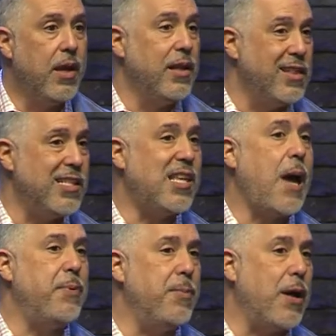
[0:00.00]
This
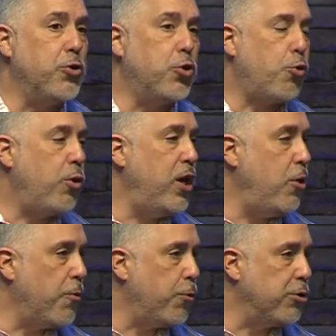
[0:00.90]
happened about three
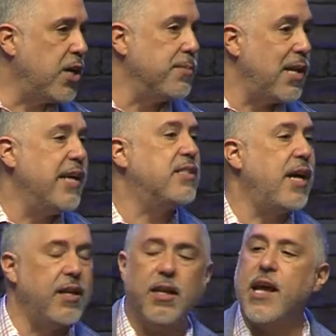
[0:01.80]
or four times. Last
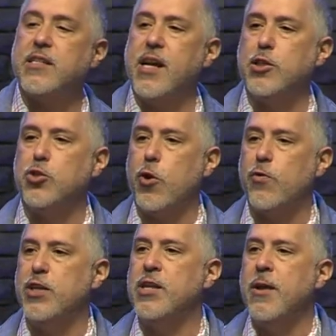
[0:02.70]
night, in last night's
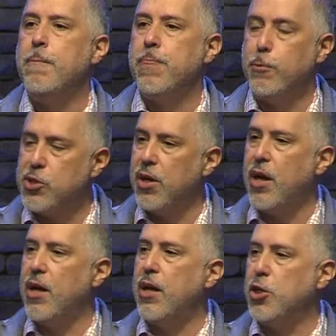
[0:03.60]
service, there was a,
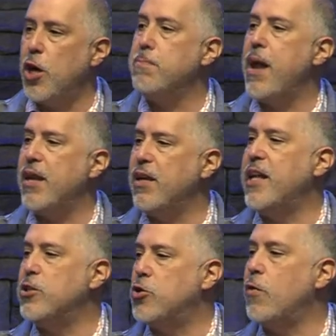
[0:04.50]
a young man in
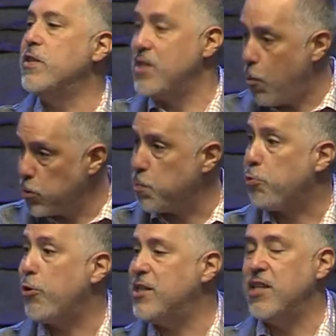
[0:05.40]
that service that was
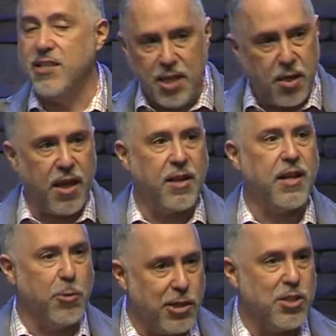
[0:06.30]
present, he, and
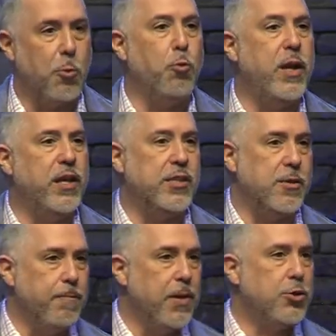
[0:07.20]
he, he's a witness
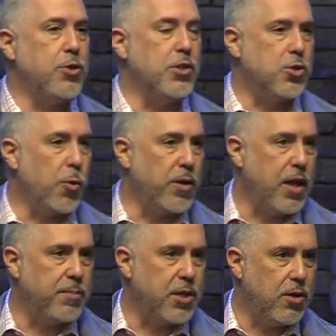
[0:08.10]
to the story that
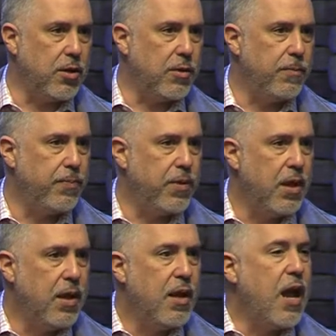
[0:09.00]
I'm telling you.
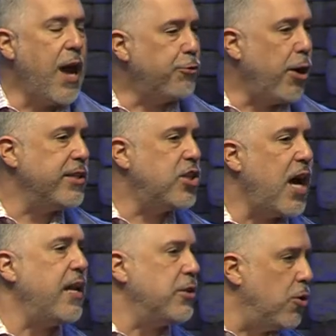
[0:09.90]
After I
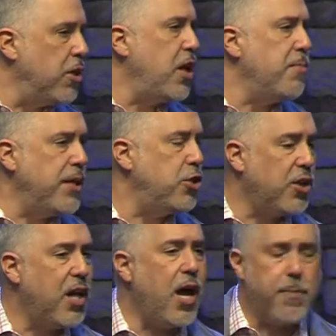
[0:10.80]
taught, I told the young man to
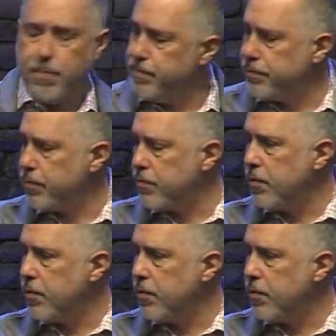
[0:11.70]
get up.